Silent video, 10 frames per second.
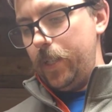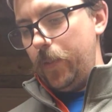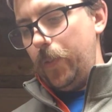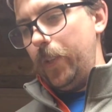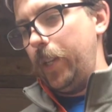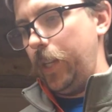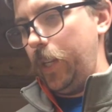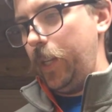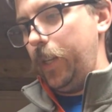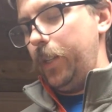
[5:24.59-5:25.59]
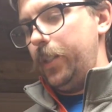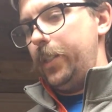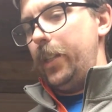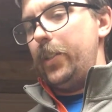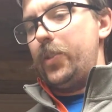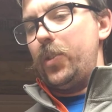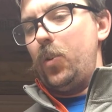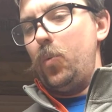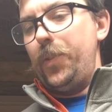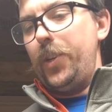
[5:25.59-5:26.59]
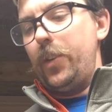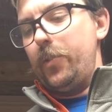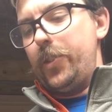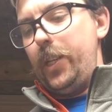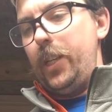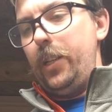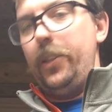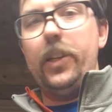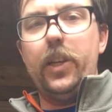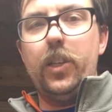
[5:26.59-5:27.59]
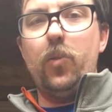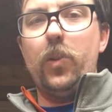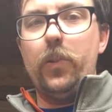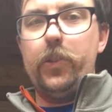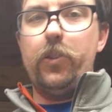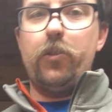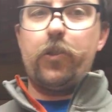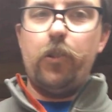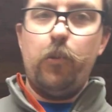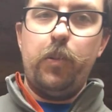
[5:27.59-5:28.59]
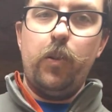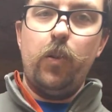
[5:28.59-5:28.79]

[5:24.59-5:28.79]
they did so with the understanding that you were using your scope